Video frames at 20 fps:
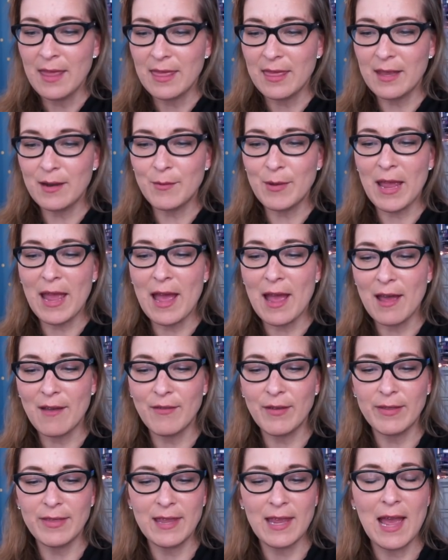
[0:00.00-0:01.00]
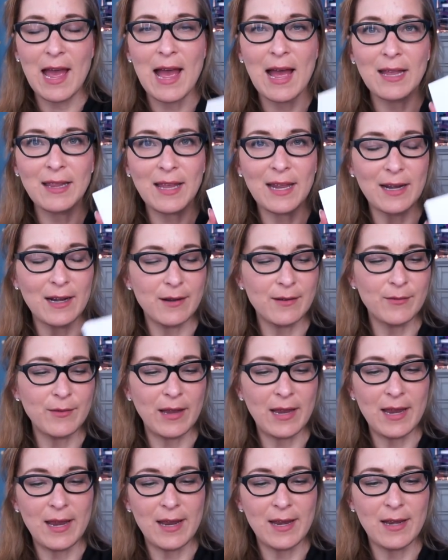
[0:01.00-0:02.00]
Then we have the
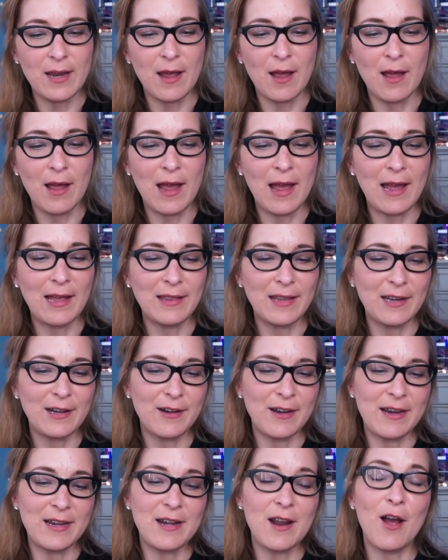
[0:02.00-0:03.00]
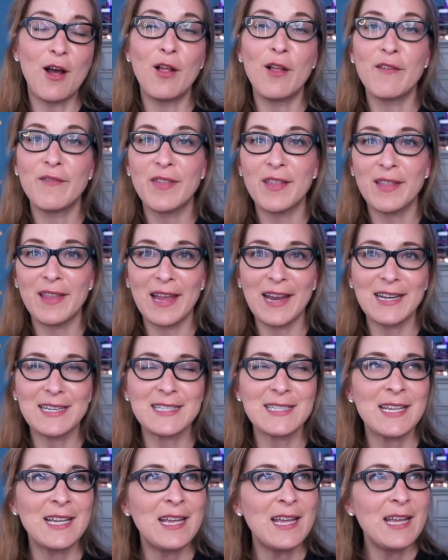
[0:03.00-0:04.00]
highlighter in All of the
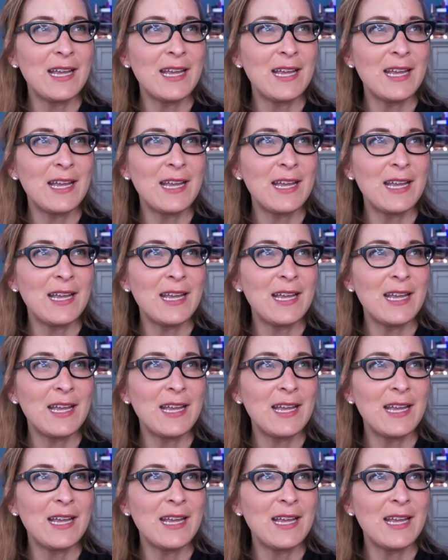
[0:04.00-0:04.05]
Lights.